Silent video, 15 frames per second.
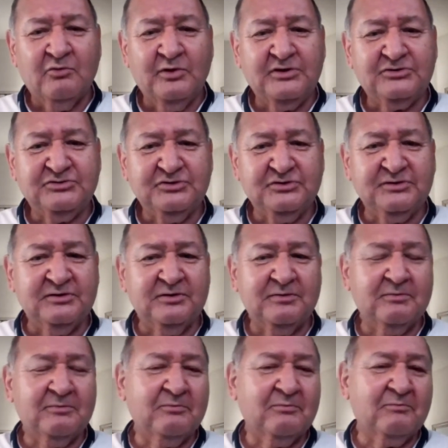We shouldn't
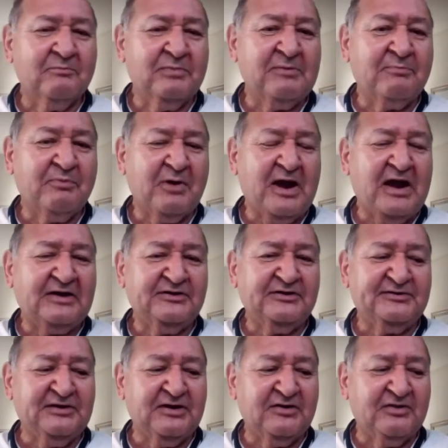be
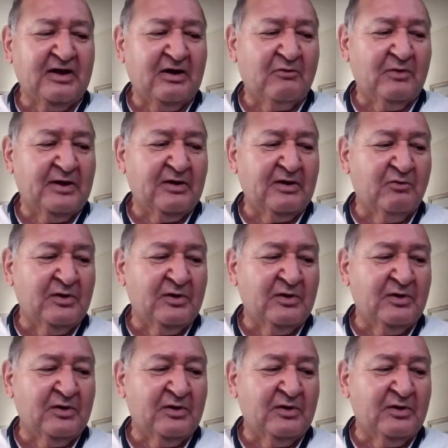practicing in that way.